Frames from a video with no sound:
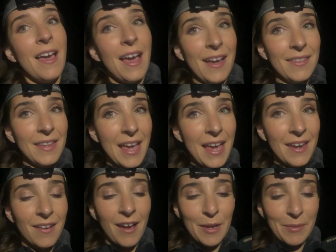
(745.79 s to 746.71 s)
and
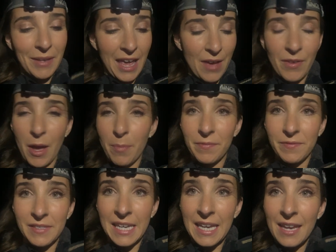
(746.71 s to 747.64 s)
then I'm gonna have a cup
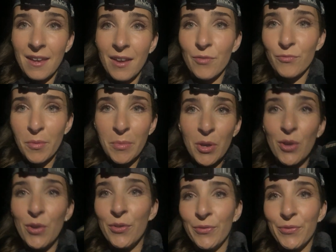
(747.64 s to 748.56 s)
of tea,
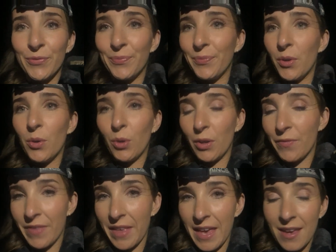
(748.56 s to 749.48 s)
remove all
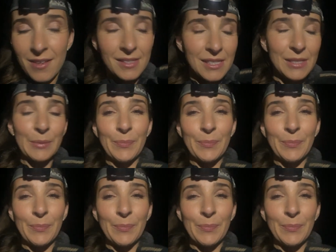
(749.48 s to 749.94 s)
of this,